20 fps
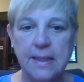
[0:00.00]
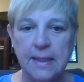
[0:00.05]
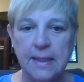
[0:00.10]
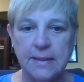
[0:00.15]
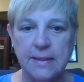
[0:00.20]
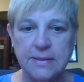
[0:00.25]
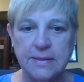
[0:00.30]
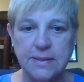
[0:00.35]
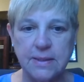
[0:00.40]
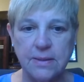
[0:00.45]

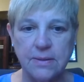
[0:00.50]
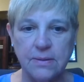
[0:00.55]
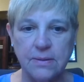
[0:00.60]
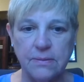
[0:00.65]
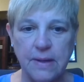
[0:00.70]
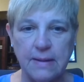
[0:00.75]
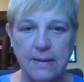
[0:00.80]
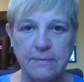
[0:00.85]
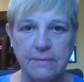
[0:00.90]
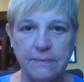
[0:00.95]
And
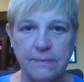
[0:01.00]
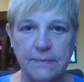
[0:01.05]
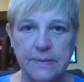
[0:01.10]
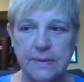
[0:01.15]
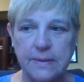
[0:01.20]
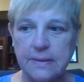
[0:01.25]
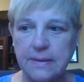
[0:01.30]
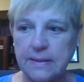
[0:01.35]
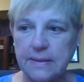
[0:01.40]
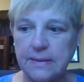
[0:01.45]
so,
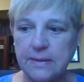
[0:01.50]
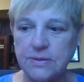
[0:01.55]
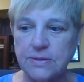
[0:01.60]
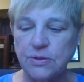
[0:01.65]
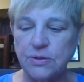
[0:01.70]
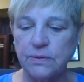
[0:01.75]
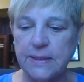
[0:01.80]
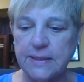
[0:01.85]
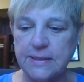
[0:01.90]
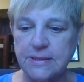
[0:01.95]
and those
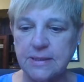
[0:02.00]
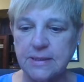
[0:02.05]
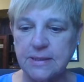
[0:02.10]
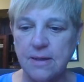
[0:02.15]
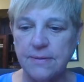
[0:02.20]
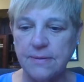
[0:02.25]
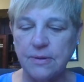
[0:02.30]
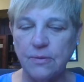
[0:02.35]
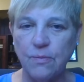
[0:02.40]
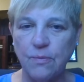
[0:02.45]
are listed
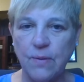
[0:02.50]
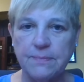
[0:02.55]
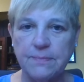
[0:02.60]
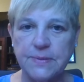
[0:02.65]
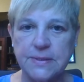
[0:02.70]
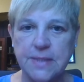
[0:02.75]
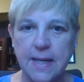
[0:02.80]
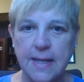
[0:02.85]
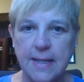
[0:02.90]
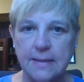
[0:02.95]
on their
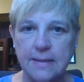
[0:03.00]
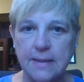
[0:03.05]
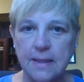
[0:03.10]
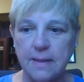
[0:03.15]
website.